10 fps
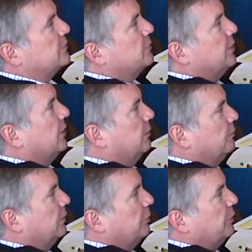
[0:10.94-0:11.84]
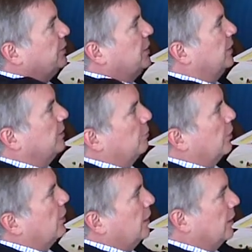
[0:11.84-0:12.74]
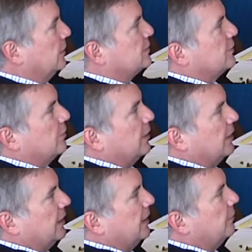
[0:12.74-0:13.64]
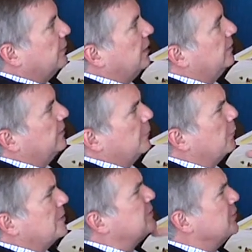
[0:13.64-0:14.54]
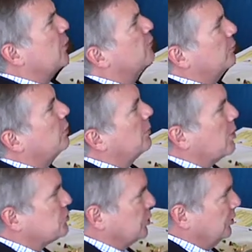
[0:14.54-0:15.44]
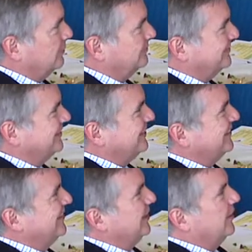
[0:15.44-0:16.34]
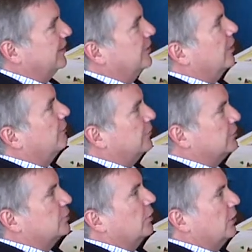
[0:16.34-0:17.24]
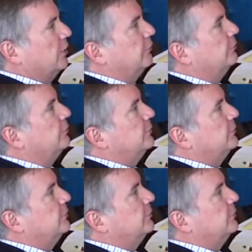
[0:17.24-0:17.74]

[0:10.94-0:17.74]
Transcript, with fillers: it's submit an opinion, a blog, a story, an update that wasn't over promotional in a clever sort of